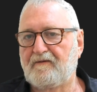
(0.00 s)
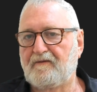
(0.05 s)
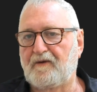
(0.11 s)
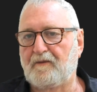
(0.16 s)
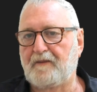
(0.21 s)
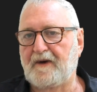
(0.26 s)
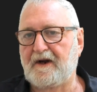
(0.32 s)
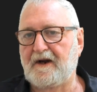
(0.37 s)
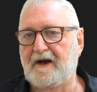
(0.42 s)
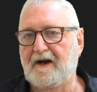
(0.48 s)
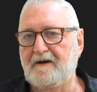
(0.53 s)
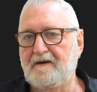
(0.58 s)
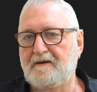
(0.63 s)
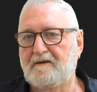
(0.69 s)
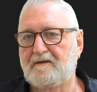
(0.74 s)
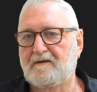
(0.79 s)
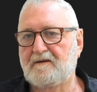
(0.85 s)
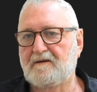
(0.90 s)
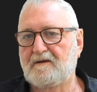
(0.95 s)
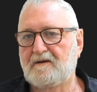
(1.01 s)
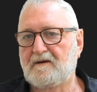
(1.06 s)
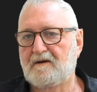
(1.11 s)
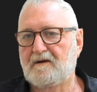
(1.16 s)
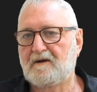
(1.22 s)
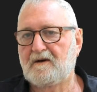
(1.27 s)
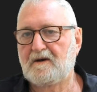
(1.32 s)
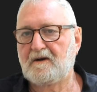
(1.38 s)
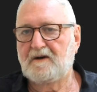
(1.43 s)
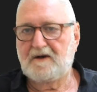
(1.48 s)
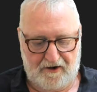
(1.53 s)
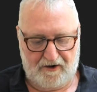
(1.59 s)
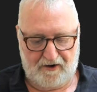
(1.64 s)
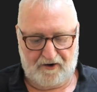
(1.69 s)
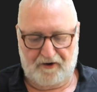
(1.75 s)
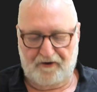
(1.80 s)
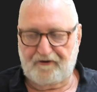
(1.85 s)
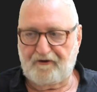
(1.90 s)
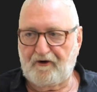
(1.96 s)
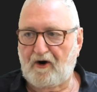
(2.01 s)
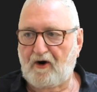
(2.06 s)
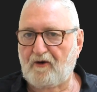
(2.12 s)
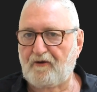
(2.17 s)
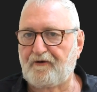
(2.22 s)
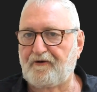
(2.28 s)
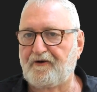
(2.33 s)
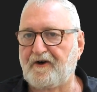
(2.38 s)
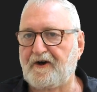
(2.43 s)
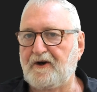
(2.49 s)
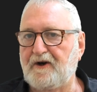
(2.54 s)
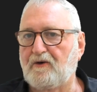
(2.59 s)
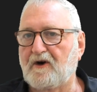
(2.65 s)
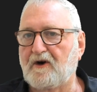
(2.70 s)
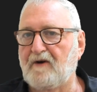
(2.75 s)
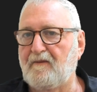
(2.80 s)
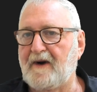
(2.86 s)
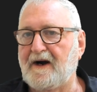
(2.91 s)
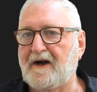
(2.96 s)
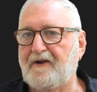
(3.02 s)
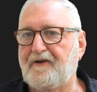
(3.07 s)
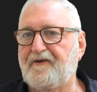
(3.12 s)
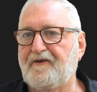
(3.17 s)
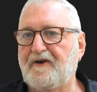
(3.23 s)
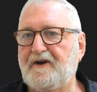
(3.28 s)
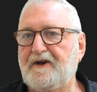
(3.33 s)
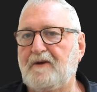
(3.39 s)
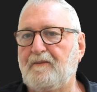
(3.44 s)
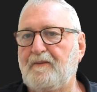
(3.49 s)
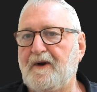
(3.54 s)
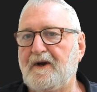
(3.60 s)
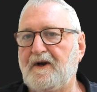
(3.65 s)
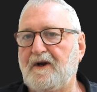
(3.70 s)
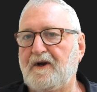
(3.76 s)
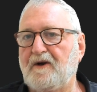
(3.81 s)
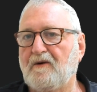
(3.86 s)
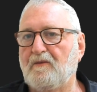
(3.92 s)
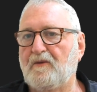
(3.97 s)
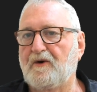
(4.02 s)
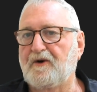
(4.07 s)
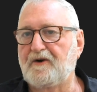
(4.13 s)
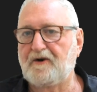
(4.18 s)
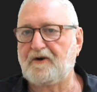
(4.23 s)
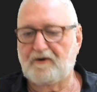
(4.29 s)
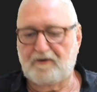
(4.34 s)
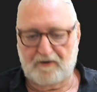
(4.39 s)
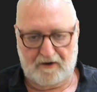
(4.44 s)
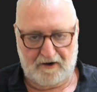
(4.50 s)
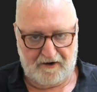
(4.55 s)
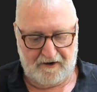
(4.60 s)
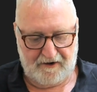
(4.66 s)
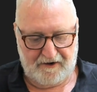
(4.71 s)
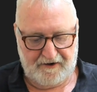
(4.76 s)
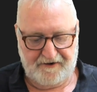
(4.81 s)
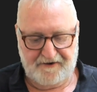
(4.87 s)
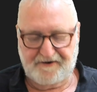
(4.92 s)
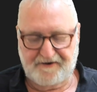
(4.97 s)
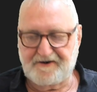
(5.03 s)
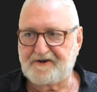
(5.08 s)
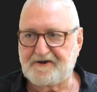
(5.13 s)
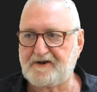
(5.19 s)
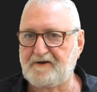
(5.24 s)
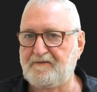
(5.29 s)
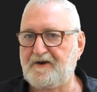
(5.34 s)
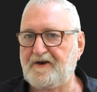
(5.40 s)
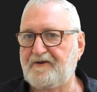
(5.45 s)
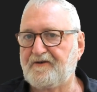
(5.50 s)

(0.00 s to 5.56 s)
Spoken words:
here. Control C or Command C, depending on what your system is.